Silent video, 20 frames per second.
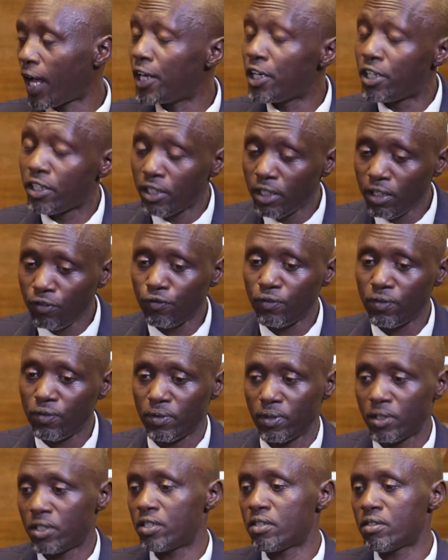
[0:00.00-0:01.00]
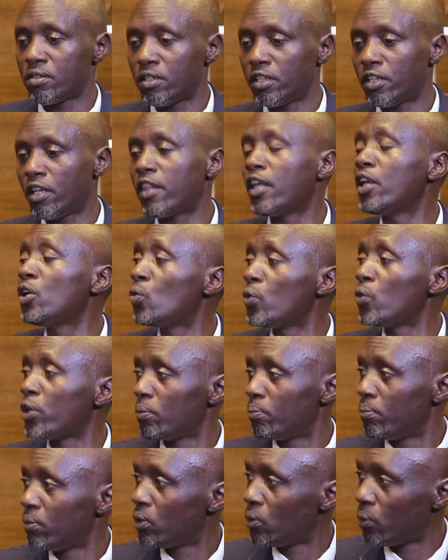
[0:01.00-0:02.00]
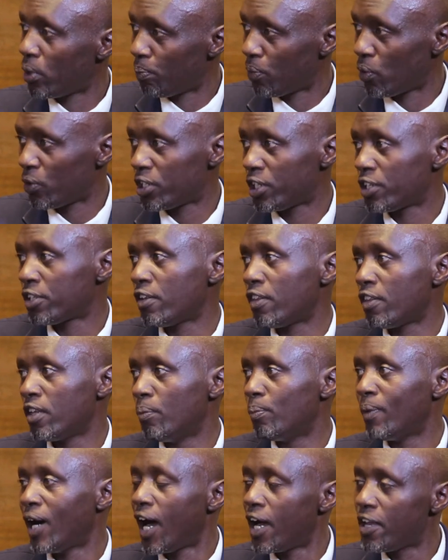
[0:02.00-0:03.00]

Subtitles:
And if it is needed, then we protect them.